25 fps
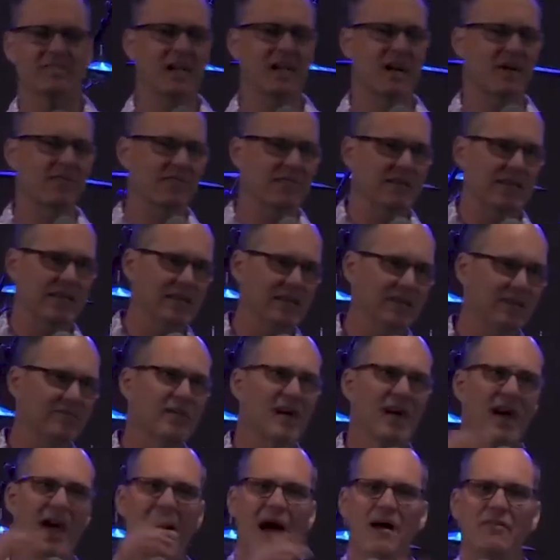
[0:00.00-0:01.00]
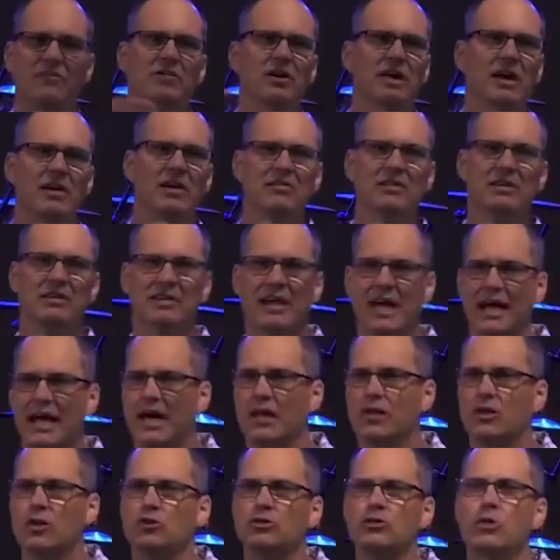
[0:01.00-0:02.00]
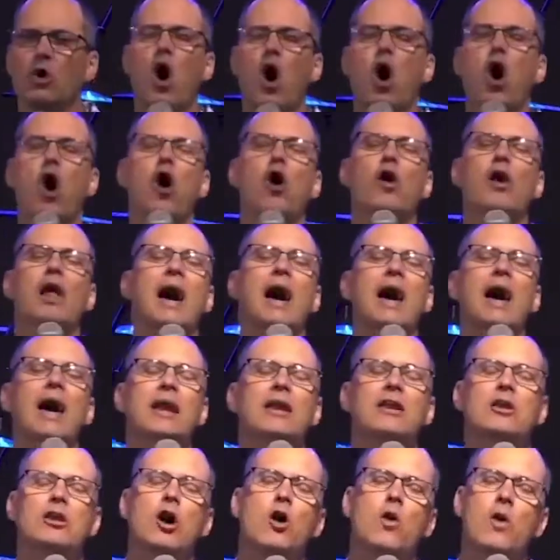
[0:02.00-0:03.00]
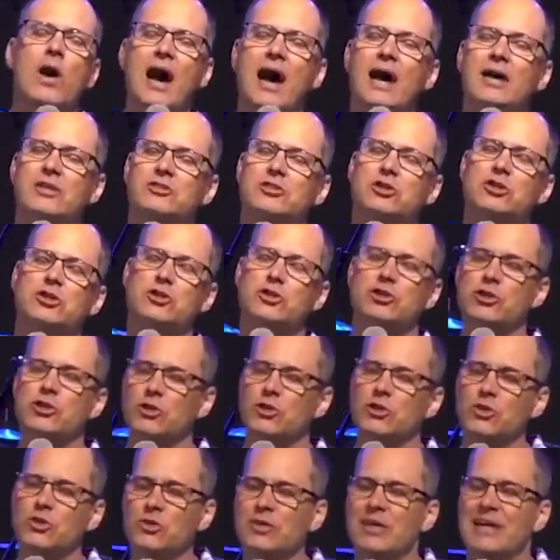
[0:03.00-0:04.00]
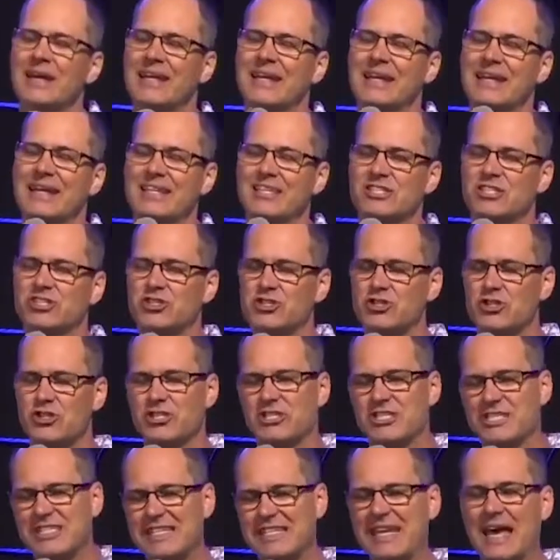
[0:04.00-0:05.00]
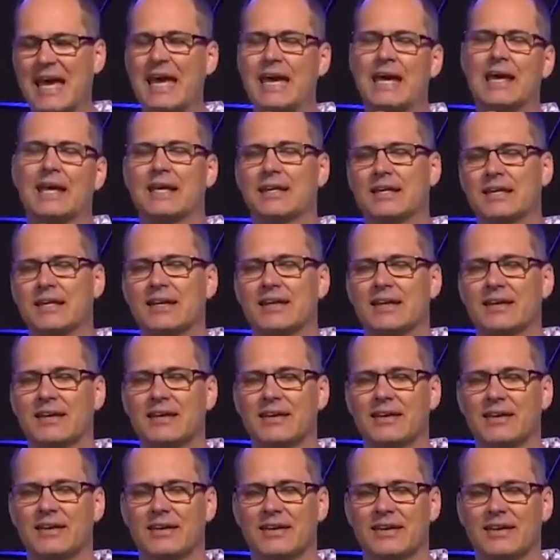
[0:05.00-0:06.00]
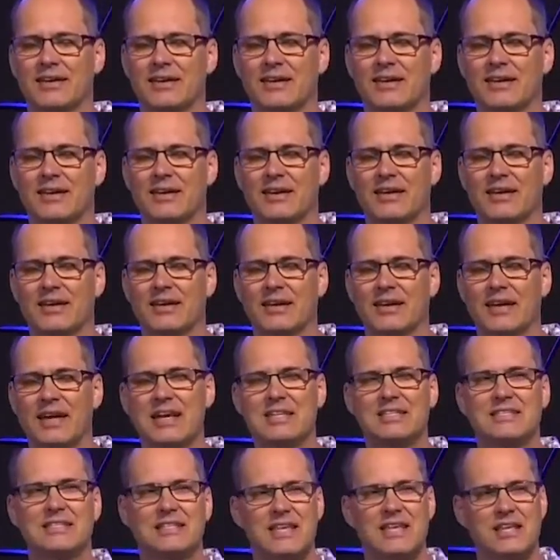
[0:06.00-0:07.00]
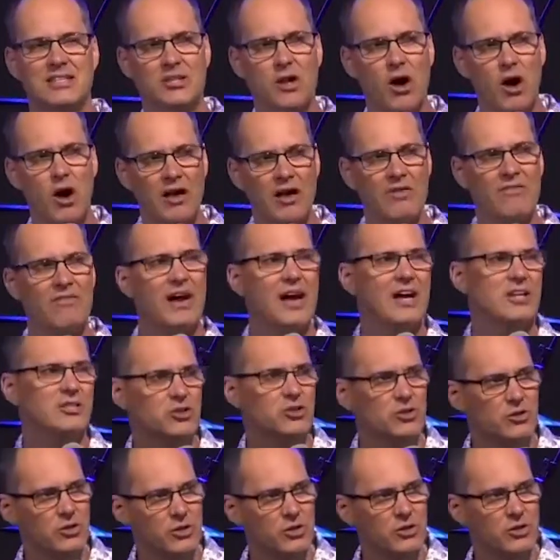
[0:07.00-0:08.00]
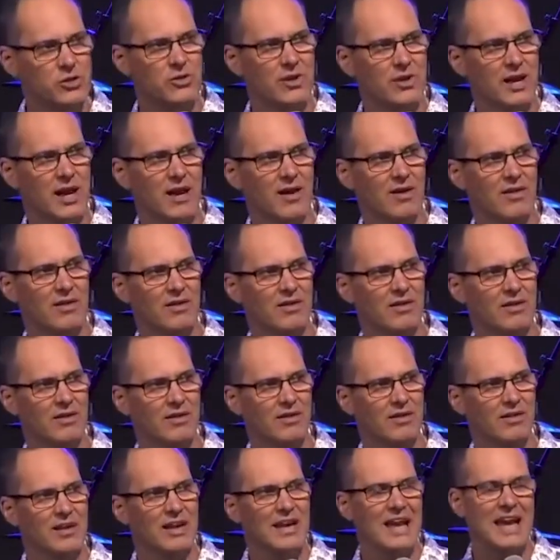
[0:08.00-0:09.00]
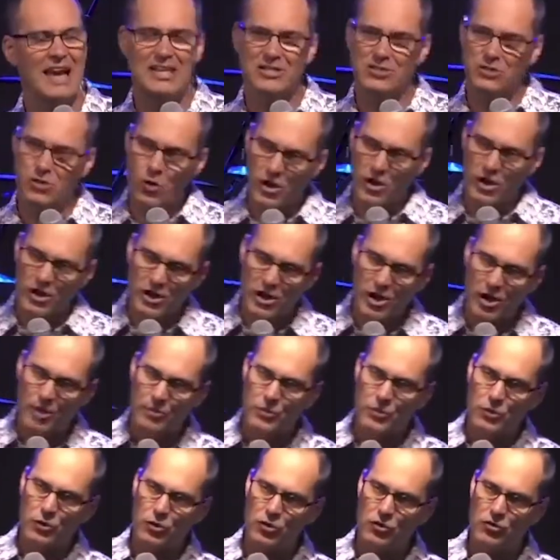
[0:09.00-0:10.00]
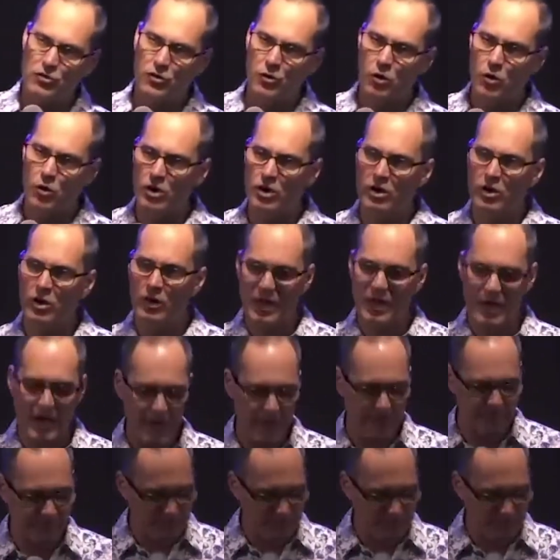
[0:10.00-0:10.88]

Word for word: I've given. I've done everything I know to. All I know how to do is just stand. He said, that's all I've asked you to do now. He's going to come through for you, okay?